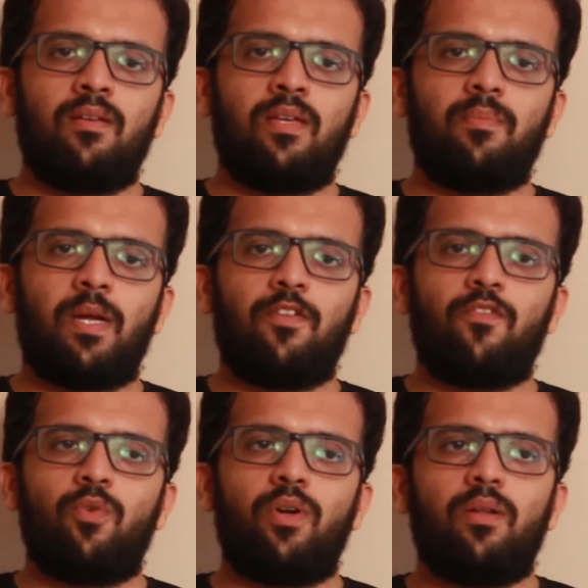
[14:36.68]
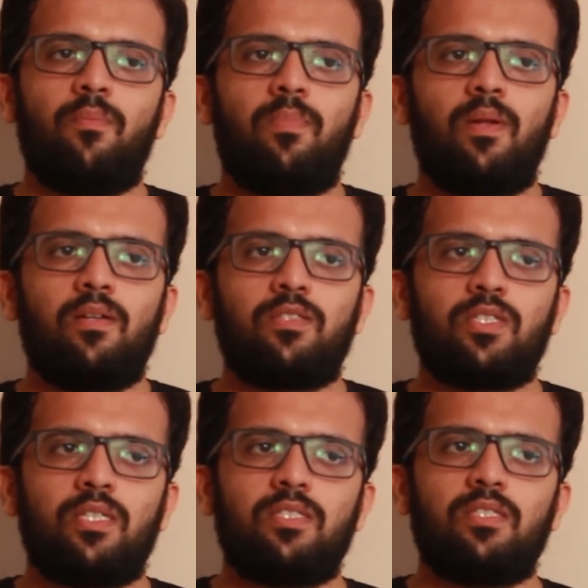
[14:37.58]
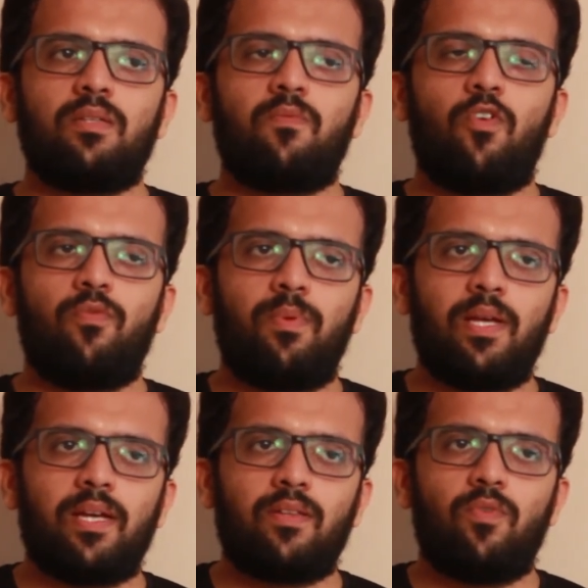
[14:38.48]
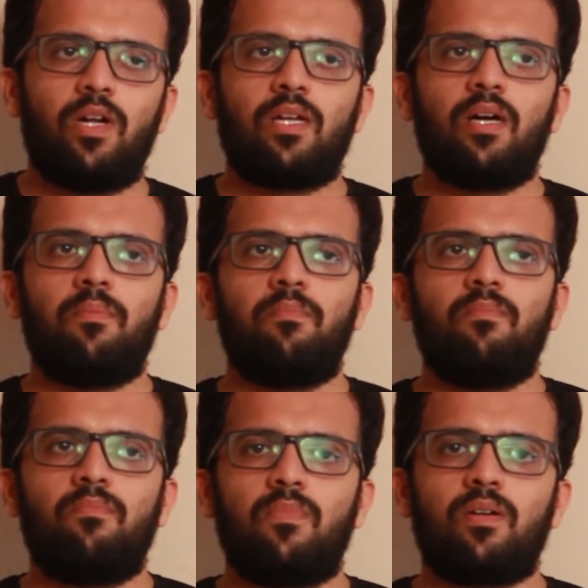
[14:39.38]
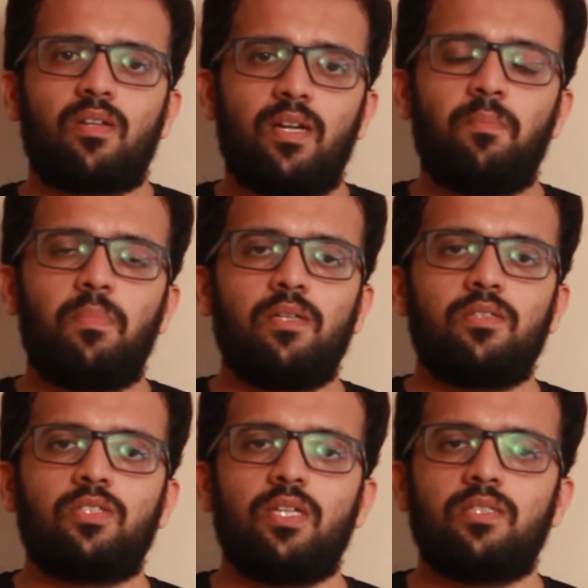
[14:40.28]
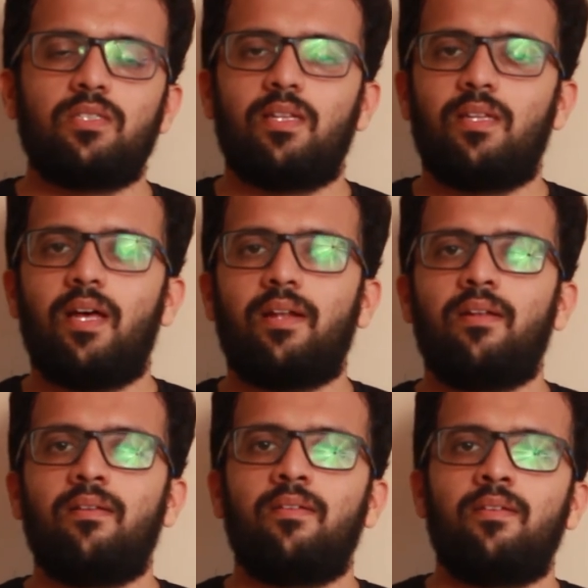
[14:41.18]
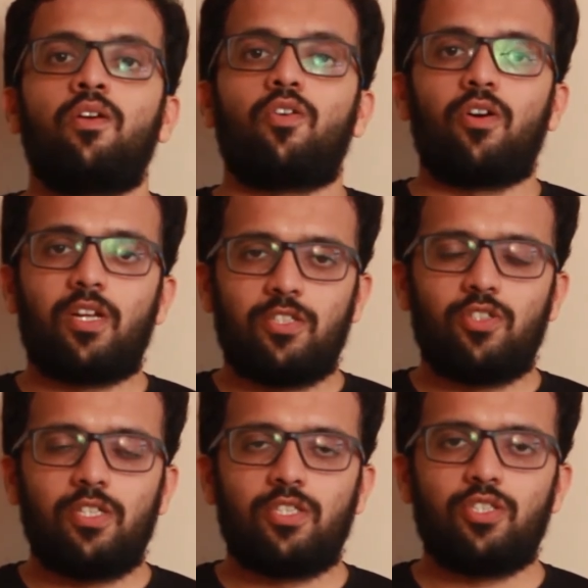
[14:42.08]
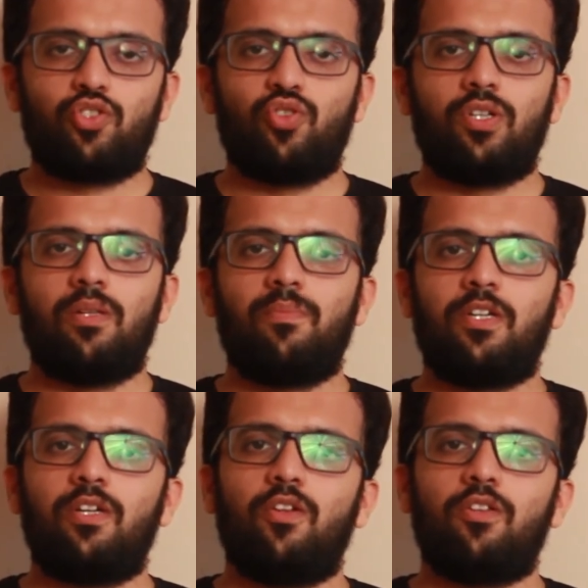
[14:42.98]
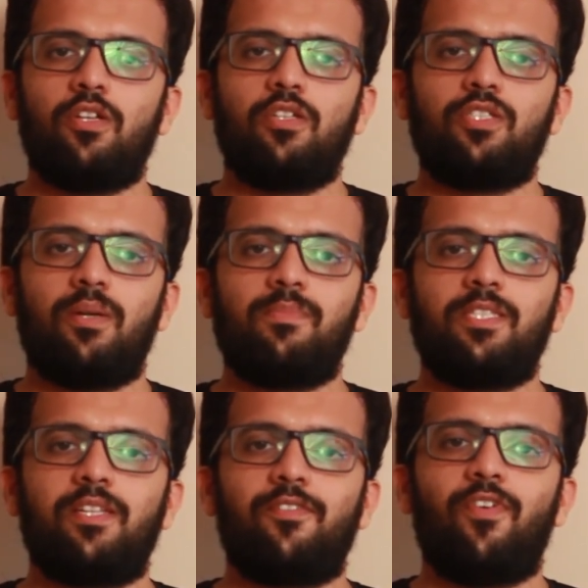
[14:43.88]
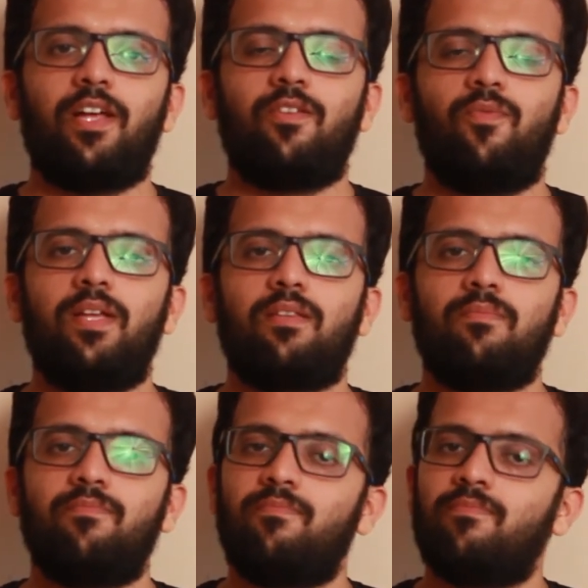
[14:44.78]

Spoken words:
he might have ruined a player's chances of playing at the World Cup. A great player's chances at that. Congratulations to Real Madrid on the Champions League final win.